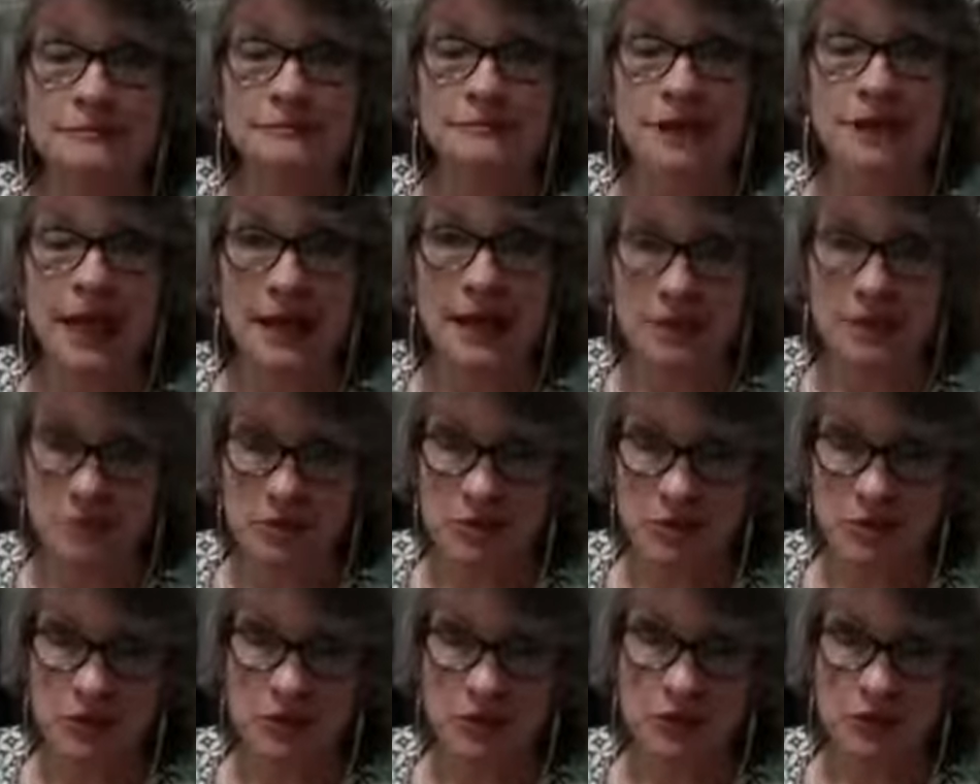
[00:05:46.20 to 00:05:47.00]
and
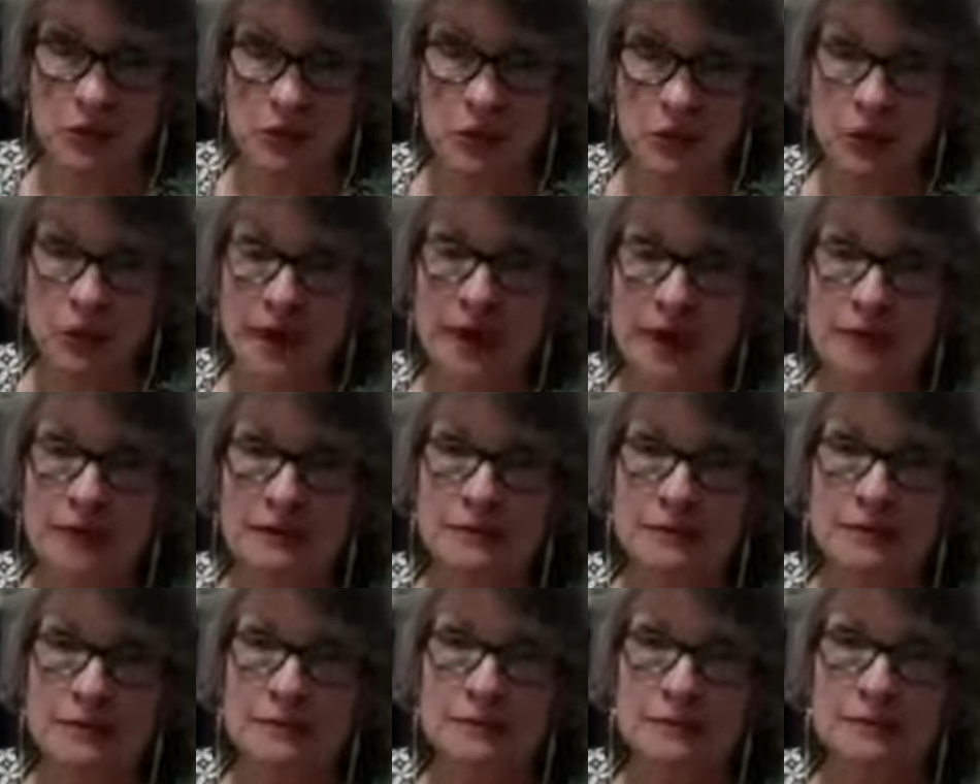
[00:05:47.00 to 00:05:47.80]
Mr. Bill
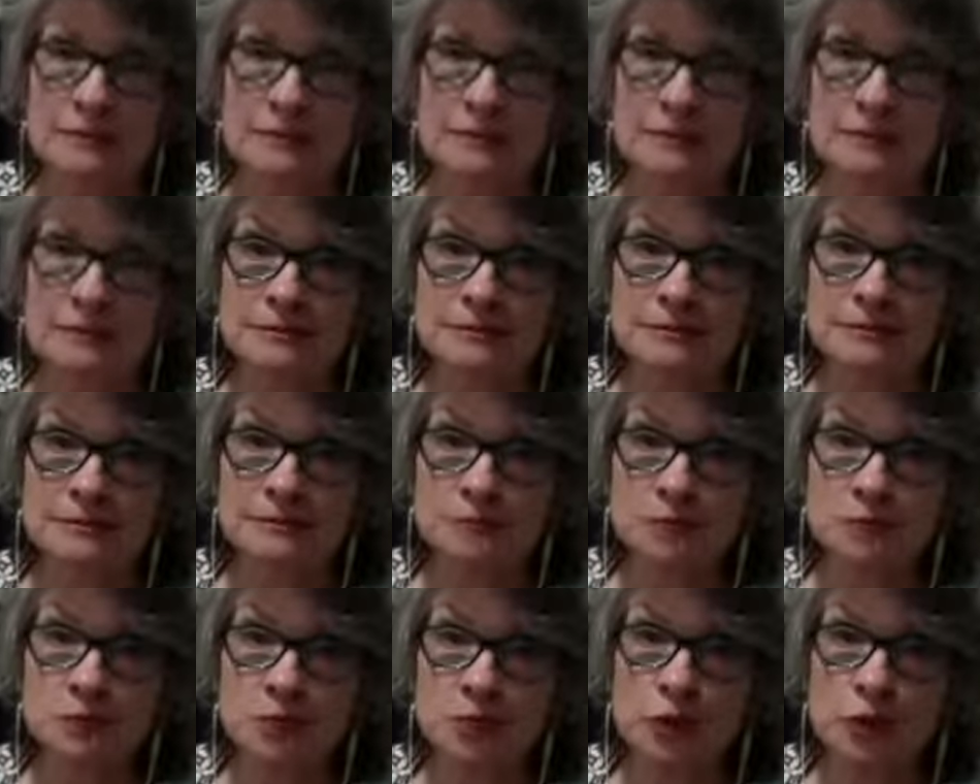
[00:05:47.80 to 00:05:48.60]
Gates
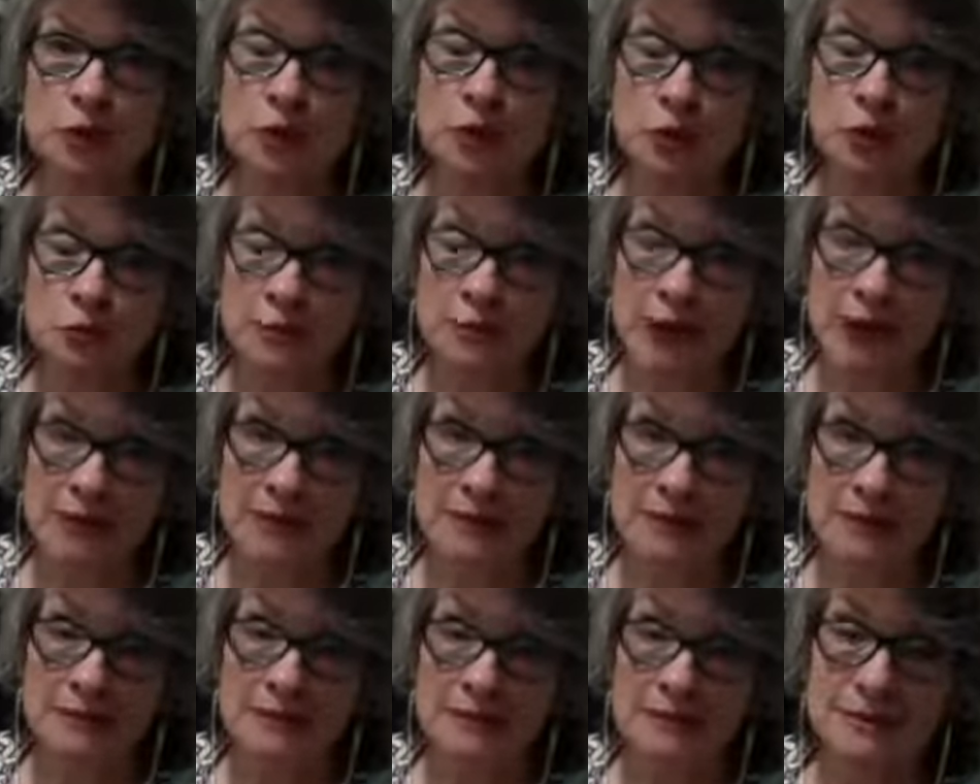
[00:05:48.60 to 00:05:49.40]
were
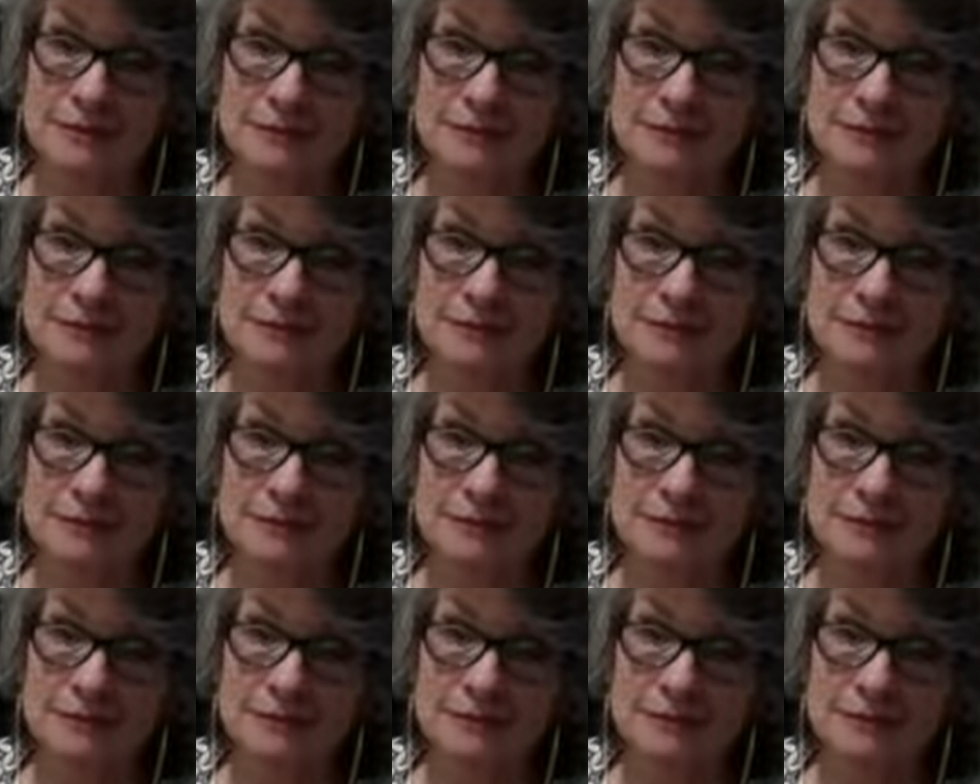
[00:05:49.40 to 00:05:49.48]
roommates